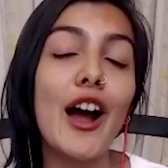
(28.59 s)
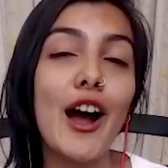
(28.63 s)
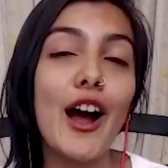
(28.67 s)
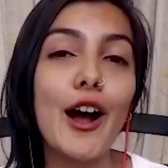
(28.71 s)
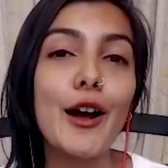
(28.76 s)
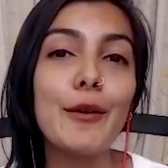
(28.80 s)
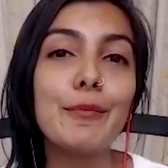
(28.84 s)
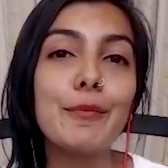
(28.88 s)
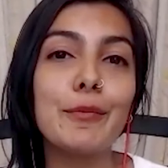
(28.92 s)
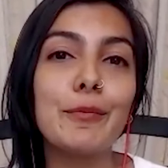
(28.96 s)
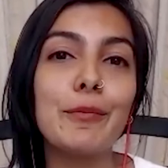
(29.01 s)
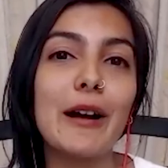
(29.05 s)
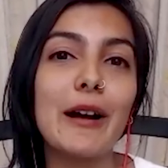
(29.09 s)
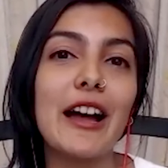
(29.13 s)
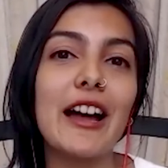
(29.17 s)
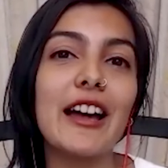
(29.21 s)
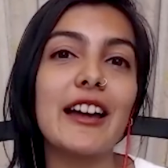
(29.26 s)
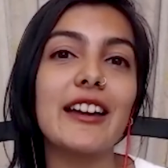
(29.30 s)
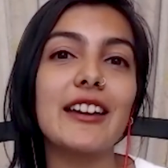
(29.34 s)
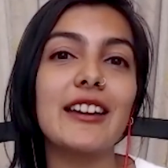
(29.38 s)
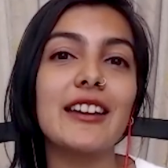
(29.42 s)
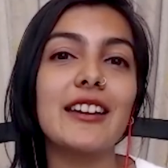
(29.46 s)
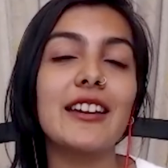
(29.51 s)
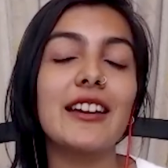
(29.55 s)
up
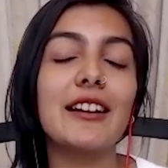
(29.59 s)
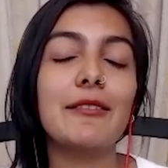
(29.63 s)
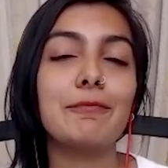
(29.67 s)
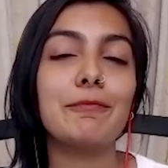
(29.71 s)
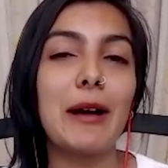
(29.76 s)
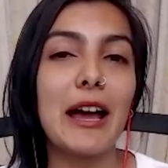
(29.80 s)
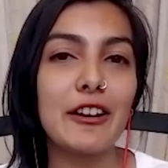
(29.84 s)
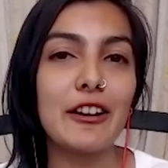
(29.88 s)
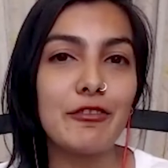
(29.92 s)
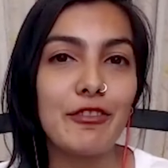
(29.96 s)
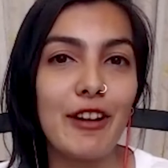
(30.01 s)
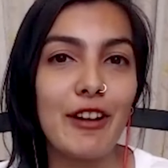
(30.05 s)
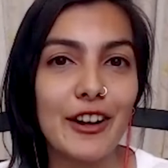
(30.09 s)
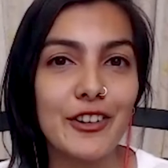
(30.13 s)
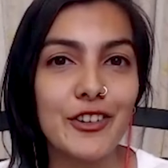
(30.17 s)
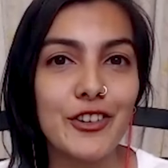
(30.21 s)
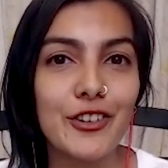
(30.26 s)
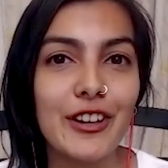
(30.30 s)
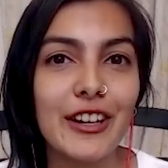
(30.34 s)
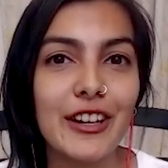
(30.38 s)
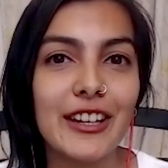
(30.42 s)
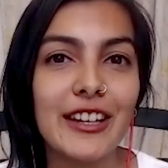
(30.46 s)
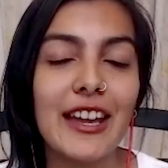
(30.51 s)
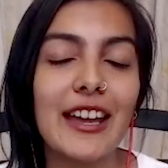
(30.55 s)
by
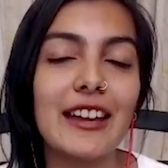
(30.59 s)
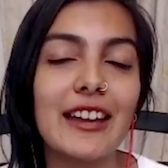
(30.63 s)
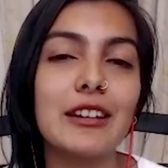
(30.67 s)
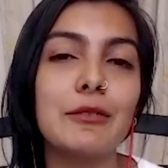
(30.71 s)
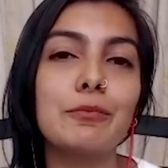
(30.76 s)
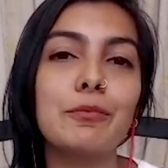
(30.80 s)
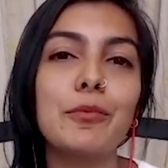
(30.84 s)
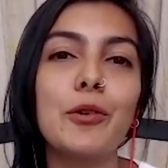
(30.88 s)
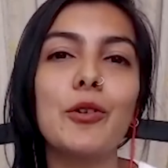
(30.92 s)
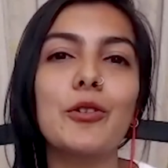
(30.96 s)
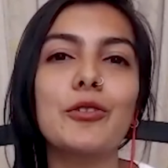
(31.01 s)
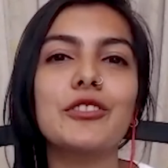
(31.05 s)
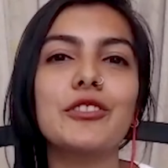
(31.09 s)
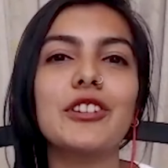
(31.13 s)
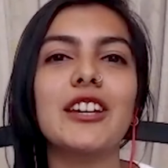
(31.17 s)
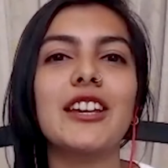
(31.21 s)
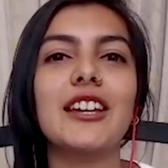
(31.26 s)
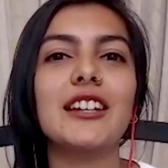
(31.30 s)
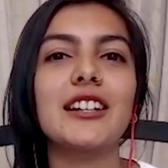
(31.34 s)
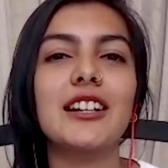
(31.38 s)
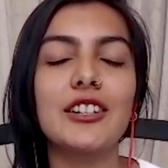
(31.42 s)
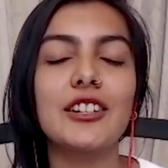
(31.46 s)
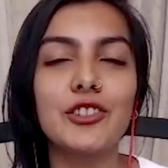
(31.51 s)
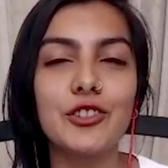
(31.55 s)
manufacturing and
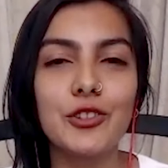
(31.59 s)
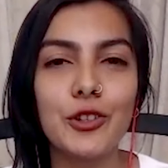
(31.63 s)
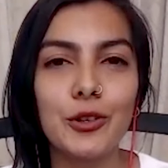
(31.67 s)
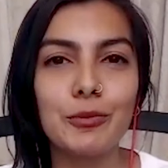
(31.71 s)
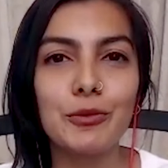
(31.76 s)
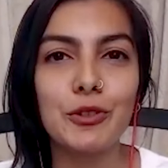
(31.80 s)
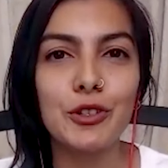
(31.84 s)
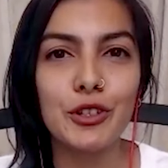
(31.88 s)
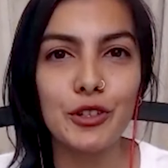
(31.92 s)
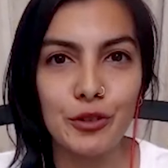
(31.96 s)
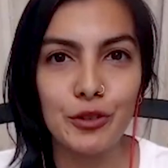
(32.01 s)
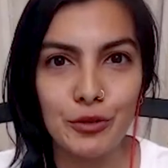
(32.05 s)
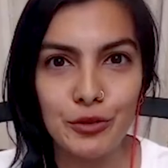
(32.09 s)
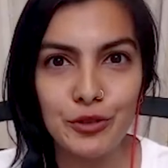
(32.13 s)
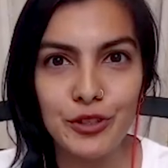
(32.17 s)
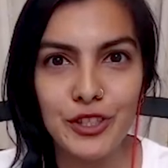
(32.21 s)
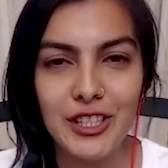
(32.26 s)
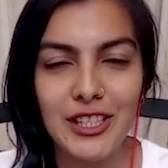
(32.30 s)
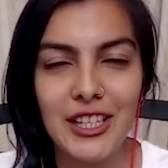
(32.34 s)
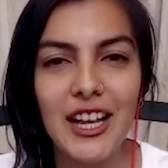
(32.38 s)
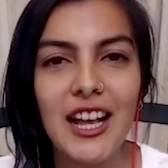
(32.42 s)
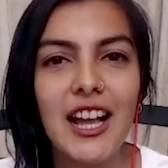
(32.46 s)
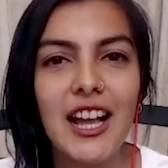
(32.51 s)
importing consumer goods.